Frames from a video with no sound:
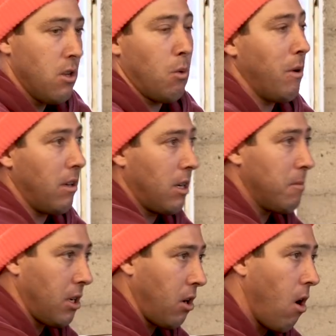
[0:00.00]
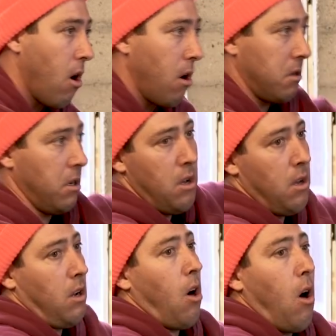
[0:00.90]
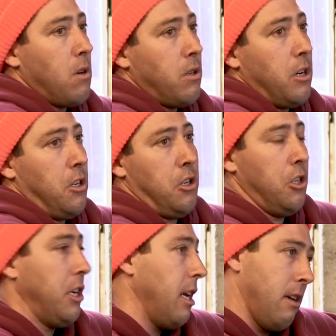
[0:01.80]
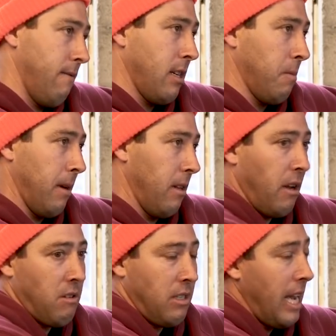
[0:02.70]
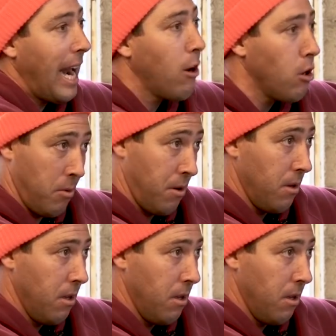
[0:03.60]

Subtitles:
So when it comes to cars are a shitty investment. They're terrible.